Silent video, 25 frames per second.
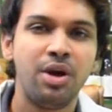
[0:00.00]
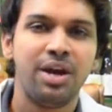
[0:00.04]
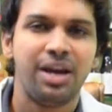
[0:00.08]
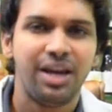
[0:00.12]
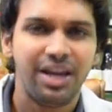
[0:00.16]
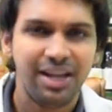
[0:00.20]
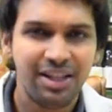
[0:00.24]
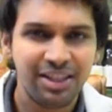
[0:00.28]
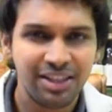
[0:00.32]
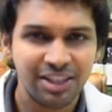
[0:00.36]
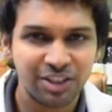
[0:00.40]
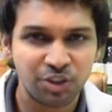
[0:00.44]

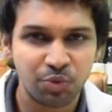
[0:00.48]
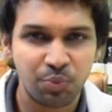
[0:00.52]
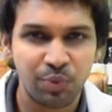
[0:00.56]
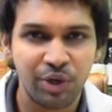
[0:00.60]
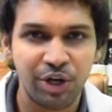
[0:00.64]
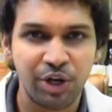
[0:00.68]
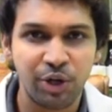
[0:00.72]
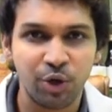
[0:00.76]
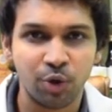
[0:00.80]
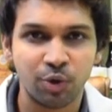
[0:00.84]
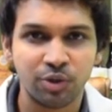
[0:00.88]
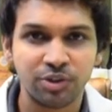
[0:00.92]
in this
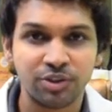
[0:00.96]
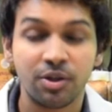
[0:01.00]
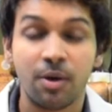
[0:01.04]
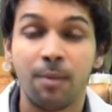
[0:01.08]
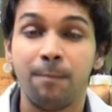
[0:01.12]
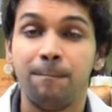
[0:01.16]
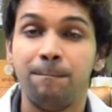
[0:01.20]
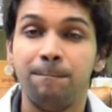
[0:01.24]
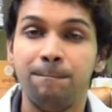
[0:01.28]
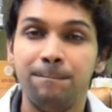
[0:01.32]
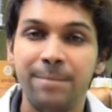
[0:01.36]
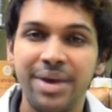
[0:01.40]
videos.
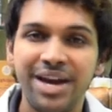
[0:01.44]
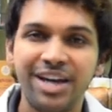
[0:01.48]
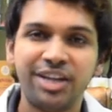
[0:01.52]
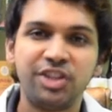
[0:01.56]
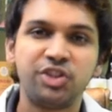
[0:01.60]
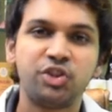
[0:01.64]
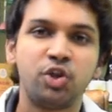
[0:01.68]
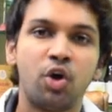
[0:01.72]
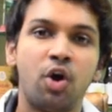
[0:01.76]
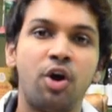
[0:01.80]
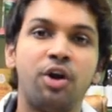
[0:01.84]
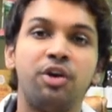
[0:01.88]
Make
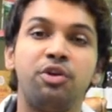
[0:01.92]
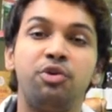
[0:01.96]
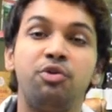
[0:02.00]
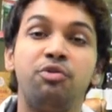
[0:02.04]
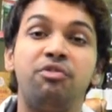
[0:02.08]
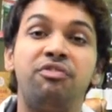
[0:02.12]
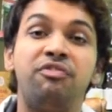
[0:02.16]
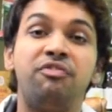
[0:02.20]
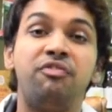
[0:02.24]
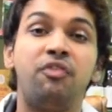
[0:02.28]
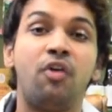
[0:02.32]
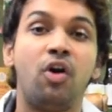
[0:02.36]
sure you
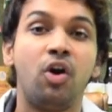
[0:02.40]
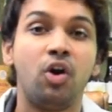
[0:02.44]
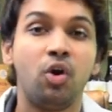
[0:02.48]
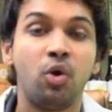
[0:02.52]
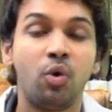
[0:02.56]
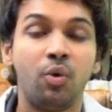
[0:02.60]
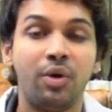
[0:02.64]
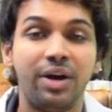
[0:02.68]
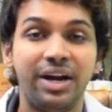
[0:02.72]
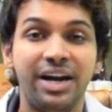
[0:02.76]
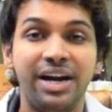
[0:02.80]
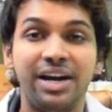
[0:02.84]

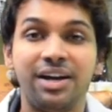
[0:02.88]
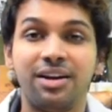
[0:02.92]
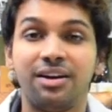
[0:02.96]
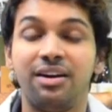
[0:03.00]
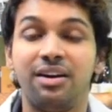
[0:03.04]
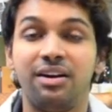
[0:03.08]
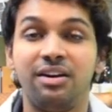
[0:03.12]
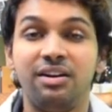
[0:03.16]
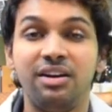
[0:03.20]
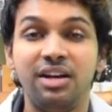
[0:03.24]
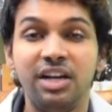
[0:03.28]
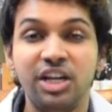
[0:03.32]
follow it
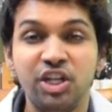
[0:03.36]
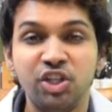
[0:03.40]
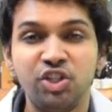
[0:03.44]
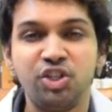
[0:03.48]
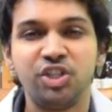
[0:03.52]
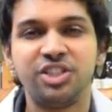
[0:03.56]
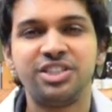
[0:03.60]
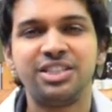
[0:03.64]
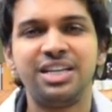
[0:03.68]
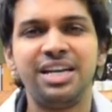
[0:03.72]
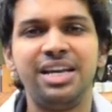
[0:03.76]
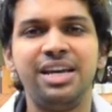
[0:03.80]

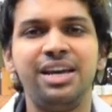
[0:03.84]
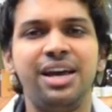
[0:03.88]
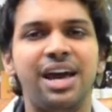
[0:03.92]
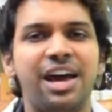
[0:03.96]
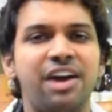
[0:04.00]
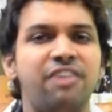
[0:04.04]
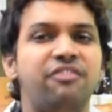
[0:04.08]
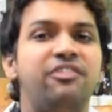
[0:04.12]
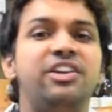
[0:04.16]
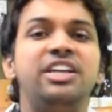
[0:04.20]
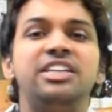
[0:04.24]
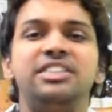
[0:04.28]
religiously
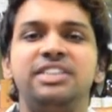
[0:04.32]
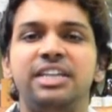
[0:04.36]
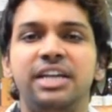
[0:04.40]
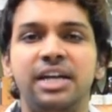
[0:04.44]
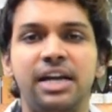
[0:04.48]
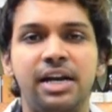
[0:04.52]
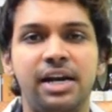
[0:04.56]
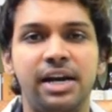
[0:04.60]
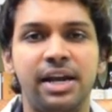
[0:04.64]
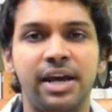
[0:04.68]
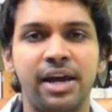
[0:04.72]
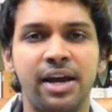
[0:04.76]
every
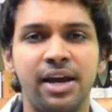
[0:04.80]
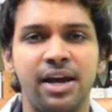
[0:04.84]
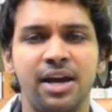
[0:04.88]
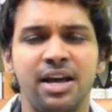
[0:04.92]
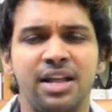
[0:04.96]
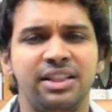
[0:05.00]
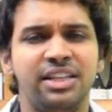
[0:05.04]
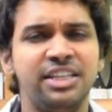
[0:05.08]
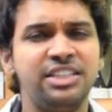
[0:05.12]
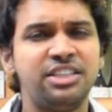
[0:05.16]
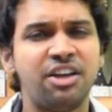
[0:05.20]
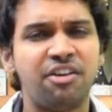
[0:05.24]
single day.
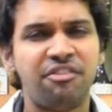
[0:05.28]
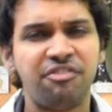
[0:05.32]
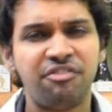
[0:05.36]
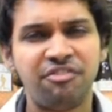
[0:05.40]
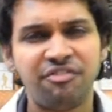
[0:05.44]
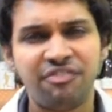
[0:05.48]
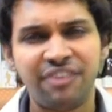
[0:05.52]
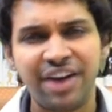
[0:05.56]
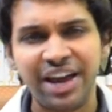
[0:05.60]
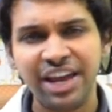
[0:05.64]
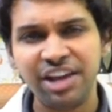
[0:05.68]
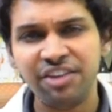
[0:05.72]
These are
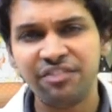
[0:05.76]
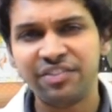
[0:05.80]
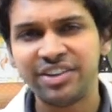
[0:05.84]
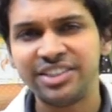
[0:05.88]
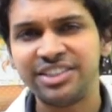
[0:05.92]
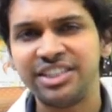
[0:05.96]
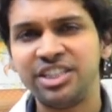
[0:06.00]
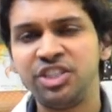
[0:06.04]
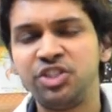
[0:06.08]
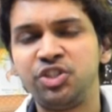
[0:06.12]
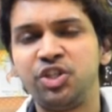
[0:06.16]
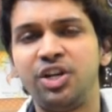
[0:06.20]
5
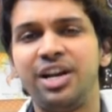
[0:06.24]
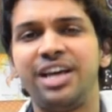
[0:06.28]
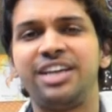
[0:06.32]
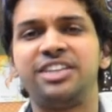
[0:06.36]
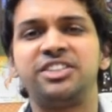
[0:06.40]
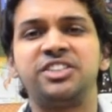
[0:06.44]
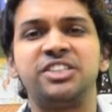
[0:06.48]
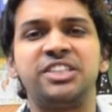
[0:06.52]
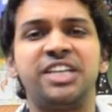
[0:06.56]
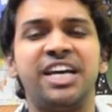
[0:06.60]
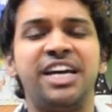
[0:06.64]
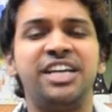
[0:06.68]
essential
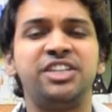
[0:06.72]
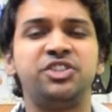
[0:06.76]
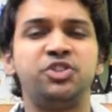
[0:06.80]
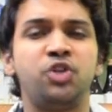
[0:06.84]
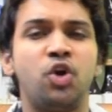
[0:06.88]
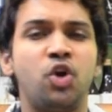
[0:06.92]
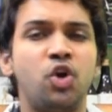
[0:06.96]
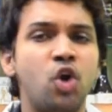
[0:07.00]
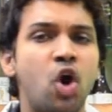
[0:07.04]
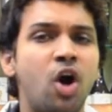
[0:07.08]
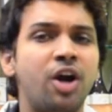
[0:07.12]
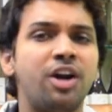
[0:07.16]
exercises you're
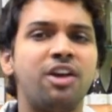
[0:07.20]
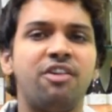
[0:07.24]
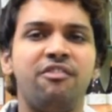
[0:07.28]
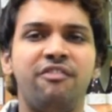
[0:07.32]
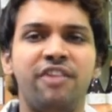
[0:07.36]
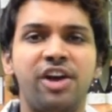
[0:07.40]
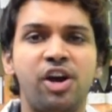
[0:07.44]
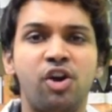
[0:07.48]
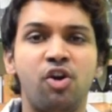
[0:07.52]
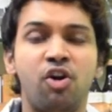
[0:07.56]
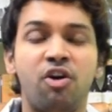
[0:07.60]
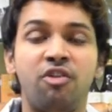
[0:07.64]
not
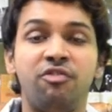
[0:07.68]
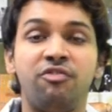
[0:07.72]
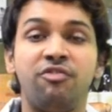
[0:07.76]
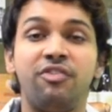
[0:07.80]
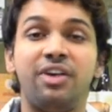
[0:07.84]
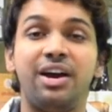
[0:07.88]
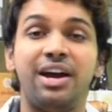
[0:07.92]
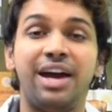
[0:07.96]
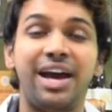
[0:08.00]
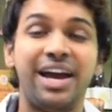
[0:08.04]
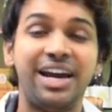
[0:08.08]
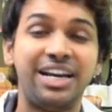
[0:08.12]
aware of,
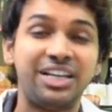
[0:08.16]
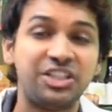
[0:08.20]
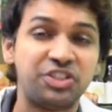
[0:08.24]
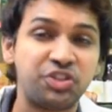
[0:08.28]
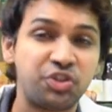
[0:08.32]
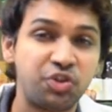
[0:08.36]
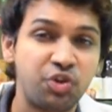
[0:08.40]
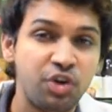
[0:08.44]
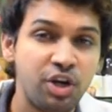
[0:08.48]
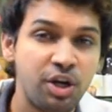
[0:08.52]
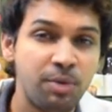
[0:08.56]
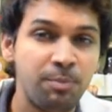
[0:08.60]

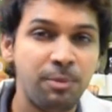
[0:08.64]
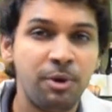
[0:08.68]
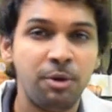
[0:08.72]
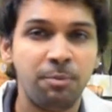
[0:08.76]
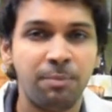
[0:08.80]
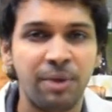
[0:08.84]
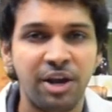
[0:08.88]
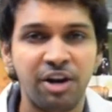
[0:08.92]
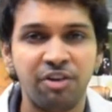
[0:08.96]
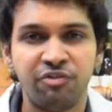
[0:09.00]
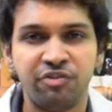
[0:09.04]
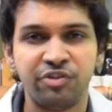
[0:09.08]
extremely
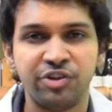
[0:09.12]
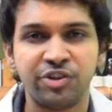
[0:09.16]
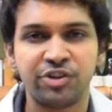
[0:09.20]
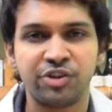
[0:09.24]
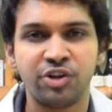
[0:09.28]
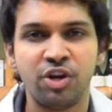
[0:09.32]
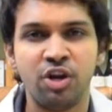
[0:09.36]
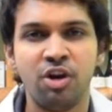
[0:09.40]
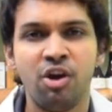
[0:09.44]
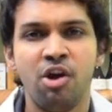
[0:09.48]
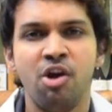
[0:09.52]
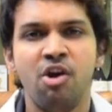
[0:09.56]

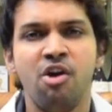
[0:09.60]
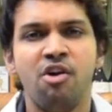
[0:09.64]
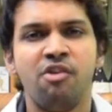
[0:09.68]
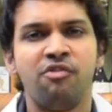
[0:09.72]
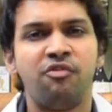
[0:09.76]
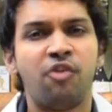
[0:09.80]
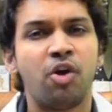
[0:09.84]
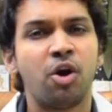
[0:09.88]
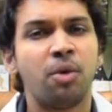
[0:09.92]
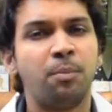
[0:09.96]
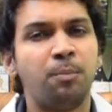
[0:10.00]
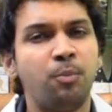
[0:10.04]
beneficial
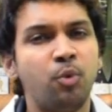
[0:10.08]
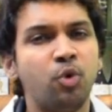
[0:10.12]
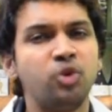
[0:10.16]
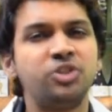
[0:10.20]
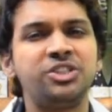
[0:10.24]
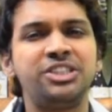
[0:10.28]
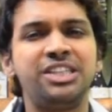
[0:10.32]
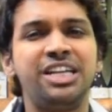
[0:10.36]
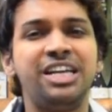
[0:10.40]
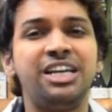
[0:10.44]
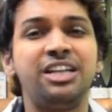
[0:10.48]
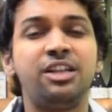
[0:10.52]
for
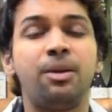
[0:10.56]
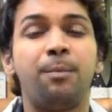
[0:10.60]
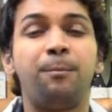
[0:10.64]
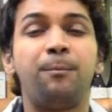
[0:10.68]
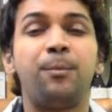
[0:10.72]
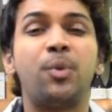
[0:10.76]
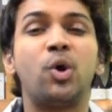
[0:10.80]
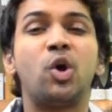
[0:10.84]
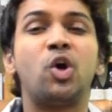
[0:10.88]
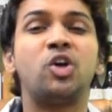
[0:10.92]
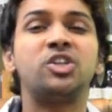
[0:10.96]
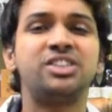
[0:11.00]
boosting the
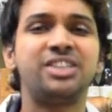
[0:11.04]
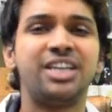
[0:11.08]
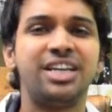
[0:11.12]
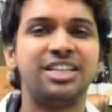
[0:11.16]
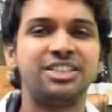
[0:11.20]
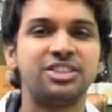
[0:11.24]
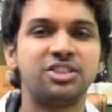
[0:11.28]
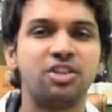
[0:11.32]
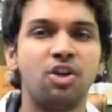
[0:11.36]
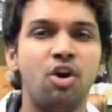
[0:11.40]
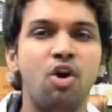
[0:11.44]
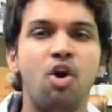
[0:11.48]

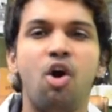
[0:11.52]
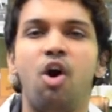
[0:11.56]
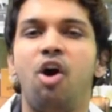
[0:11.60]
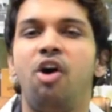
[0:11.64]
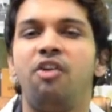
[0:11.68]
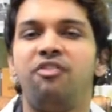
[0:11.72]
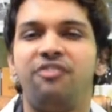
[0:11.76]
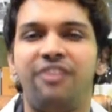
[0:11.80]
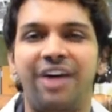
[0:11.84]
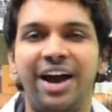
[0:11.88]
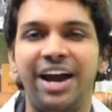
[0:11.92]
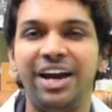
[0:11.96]
process
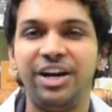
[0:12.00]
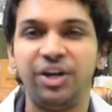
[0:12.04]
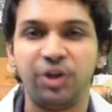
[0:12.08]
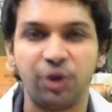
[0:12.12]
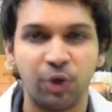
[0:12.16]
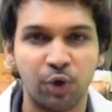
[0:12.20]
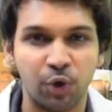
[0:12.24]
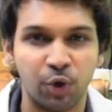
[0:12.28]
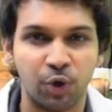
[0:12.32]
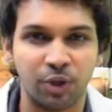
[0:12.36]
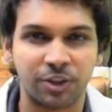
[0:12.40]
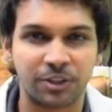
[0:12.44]
of height
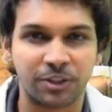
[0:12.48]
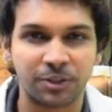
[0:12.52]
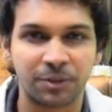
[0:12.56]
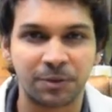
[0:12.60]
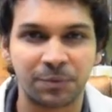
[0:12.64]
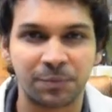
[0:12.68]
growth.